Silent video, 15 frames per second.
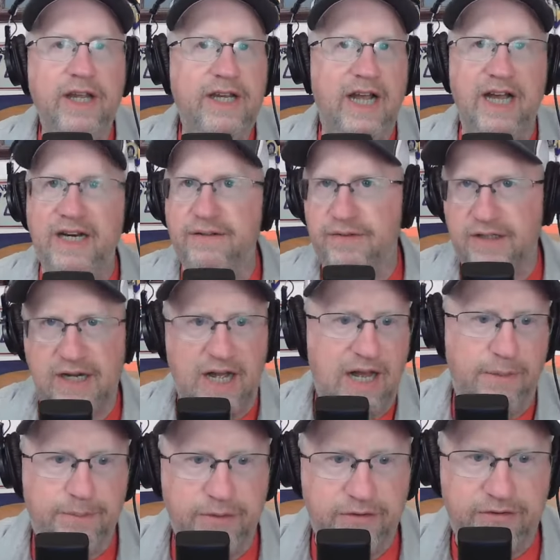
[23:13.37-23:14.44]
kind of
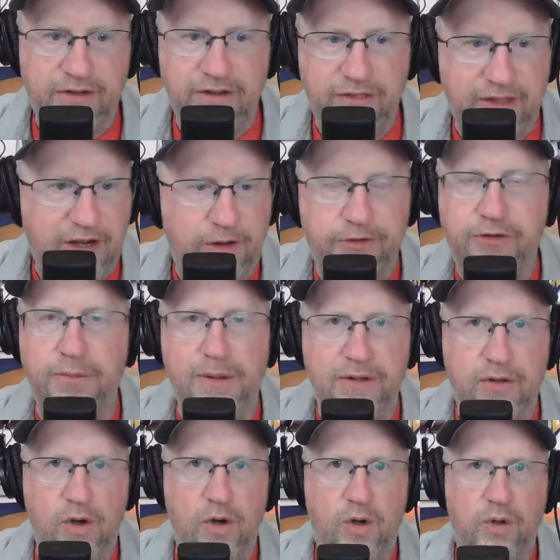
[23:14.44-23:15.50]
accomplished the ultimate
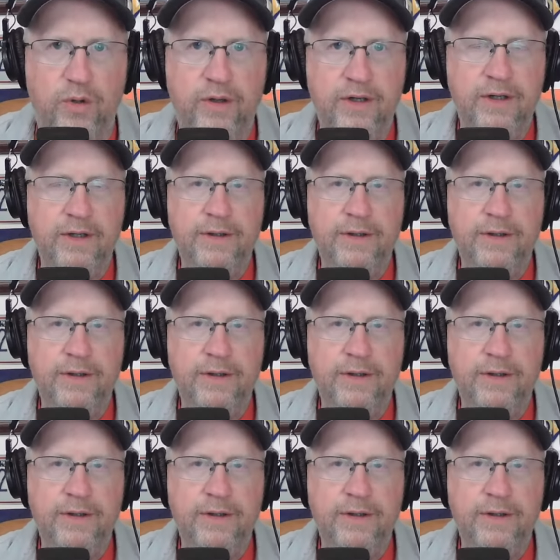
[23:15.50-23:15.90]
goal.